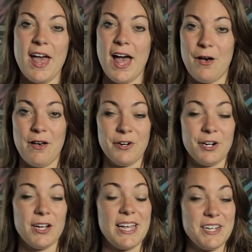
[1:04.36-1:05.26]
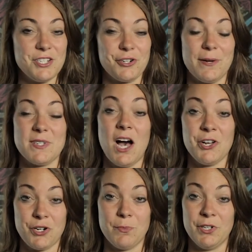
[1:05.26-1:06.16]
However, Instagram's
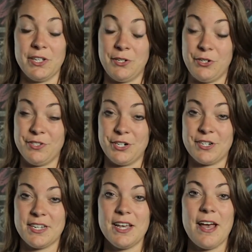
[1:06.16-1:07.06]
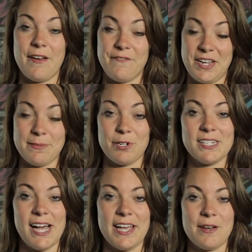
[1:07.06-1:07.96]
100 million users and Facebook
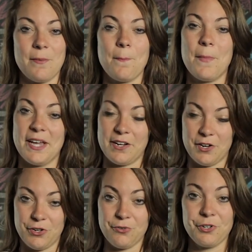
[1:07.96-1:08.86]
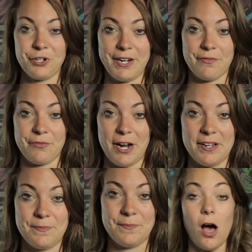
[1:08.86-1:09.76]
tie-in make it a new creative threat.
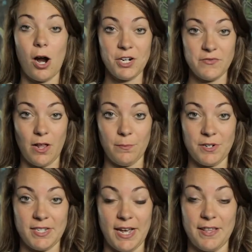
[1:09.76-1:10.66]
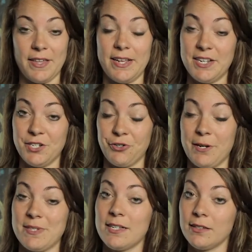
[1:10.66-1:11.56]
Our developers say that
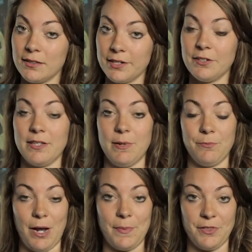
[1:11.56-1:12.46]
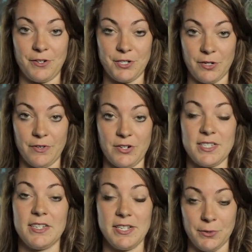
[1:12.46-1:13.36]
Instagram's clearly been prepping their servers
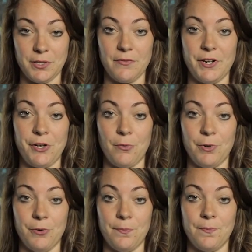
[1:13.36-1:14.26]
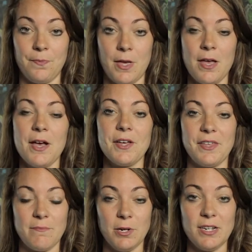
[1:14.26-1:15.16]
to deal with the video boom.
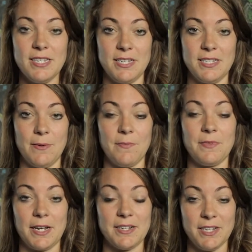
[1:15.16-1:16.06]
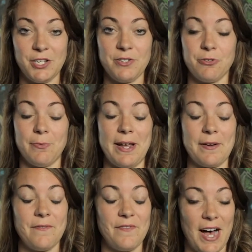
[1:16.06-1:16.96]
They've built a system that continues to
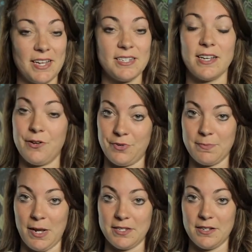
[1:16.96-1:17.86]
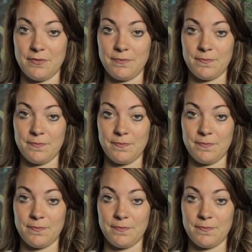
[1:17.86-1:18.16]
remain fast and responsive.